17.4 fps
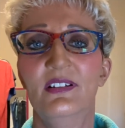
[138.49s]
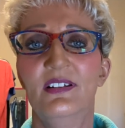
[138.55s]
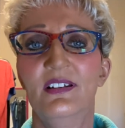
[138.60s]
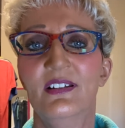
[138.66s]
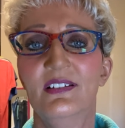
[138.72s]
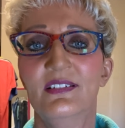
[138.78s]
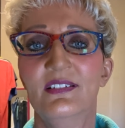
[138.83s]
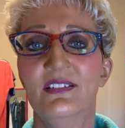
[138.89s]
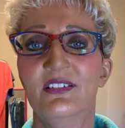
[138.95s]
and
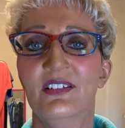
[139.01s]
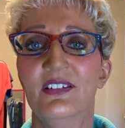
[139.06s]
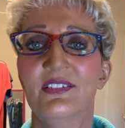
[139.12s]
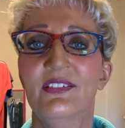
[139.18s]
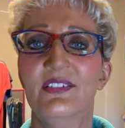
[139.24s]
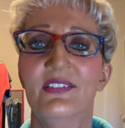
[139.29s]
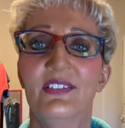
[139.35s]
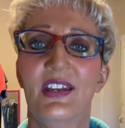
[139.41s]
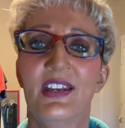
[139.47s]
I
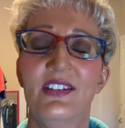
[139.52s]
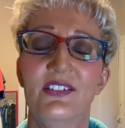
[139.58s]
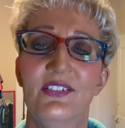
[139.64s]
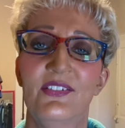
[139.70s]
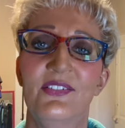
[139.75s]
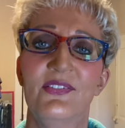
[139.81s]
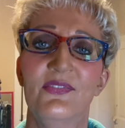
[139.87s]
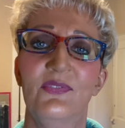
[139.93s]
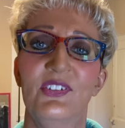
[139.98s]

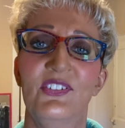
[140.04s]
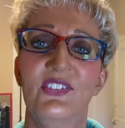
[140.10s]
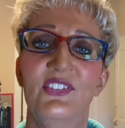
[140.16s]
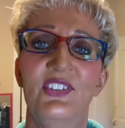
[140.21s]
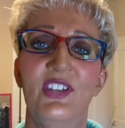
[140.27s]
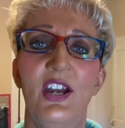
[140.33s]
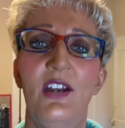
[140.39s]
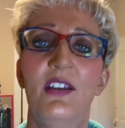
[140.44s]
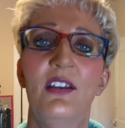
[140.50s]
just was
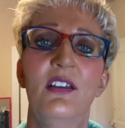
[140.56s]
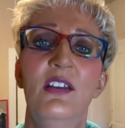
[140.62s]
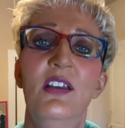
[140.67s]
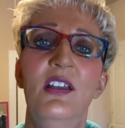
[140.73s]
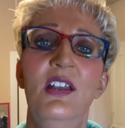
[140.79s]
stuck.